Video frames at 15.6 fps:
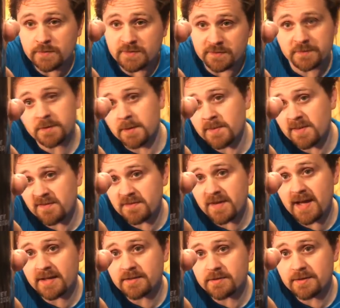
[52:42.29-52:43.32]
from the
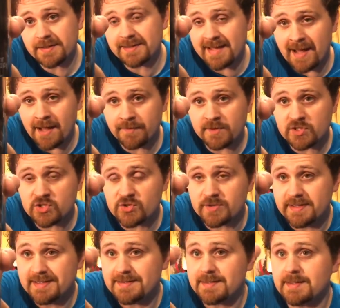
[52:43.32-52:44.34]
factory down the street